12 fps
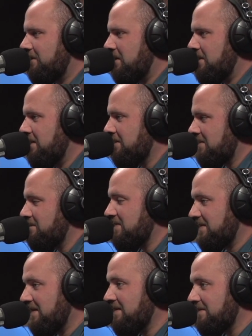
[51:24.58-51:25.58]
You kill some
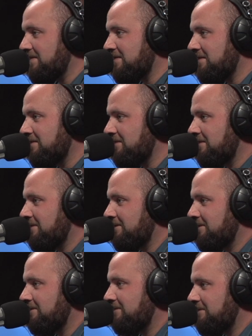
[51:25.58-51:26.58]
mosquitoes. 80 degrees going to kill